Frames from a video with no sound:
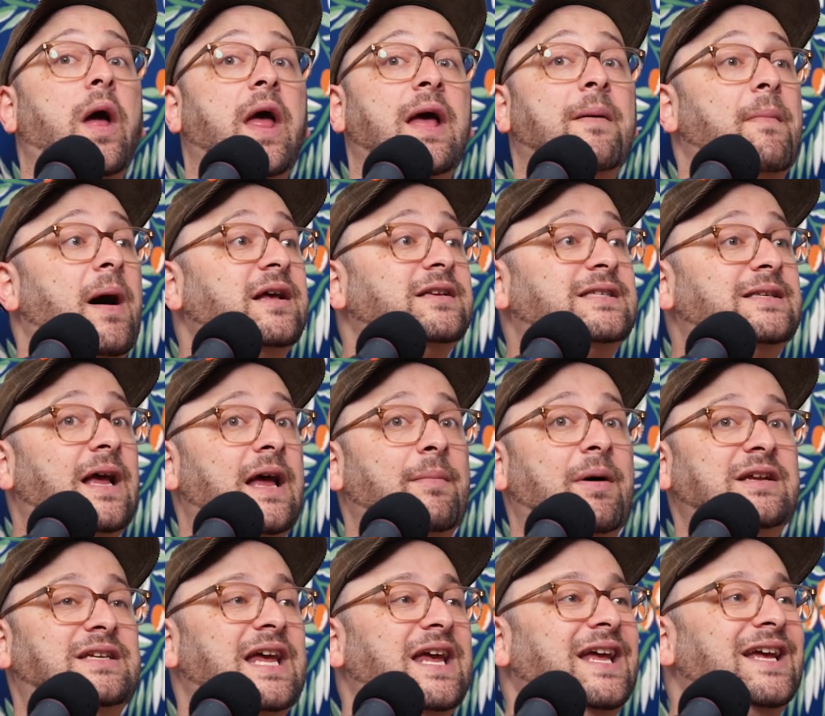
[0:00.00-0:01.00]
am I
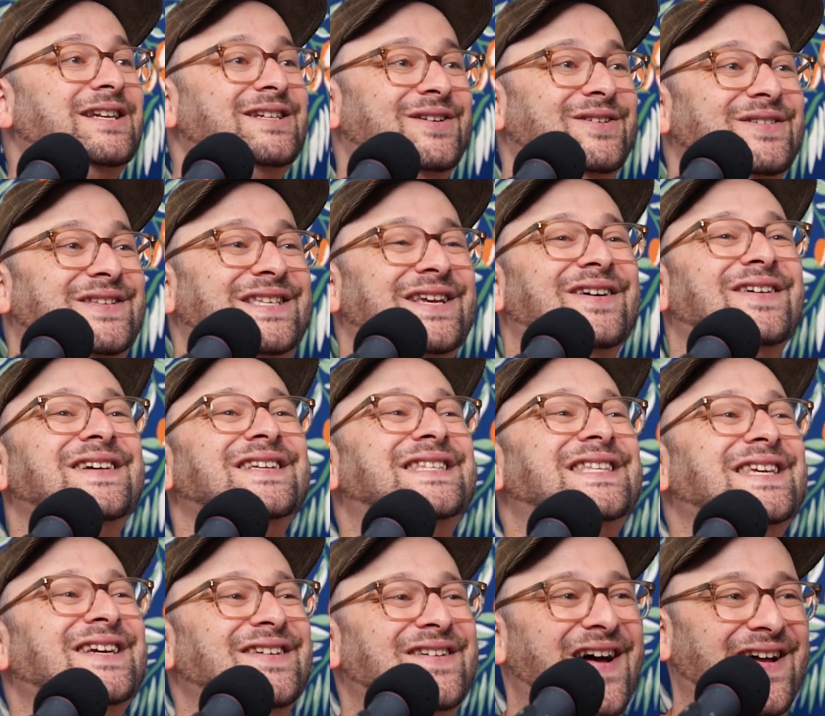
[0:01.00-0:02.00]
taking it too
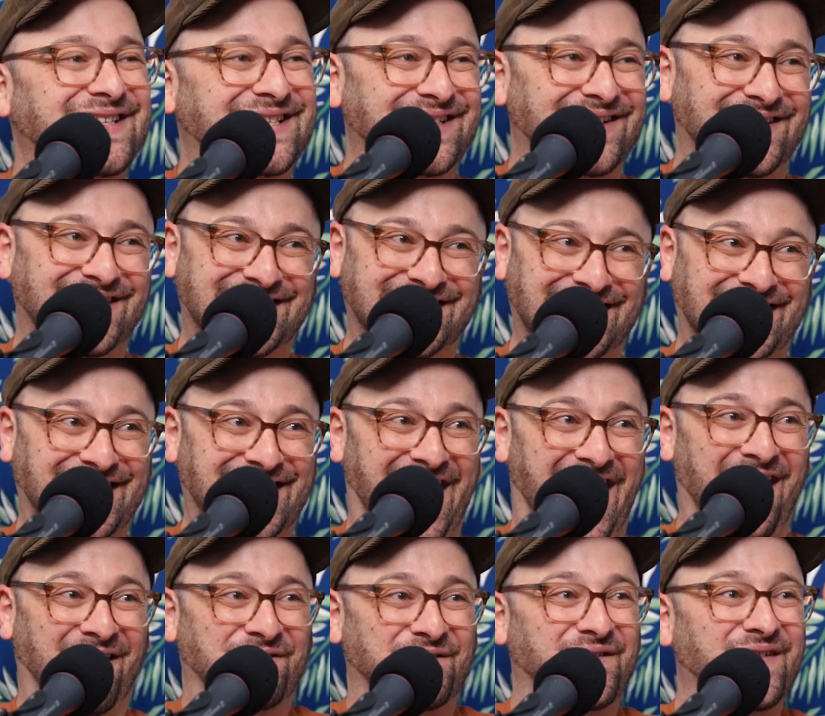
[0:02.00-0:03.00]
seriously or not seriously
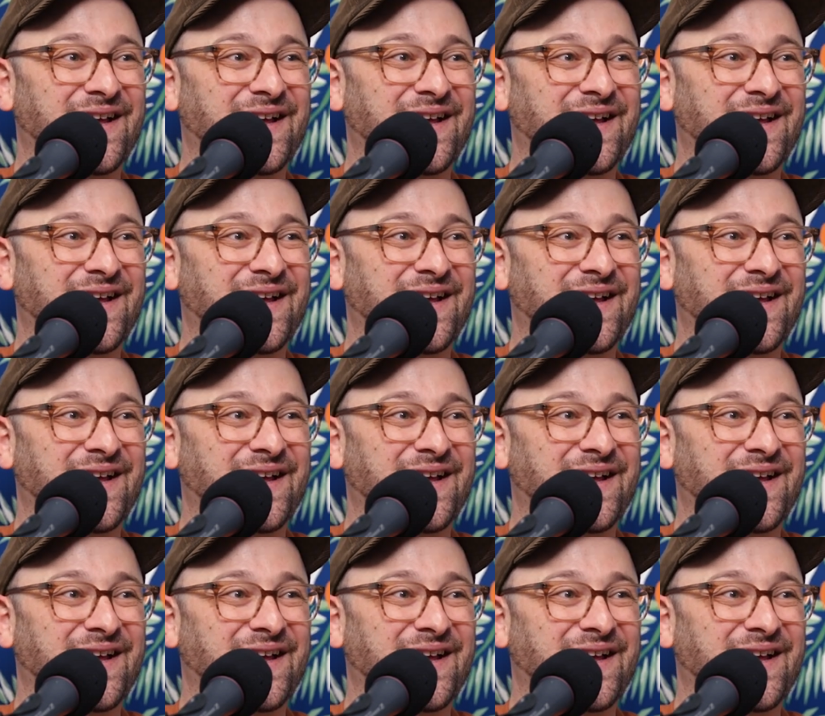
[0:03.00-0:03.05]
enough?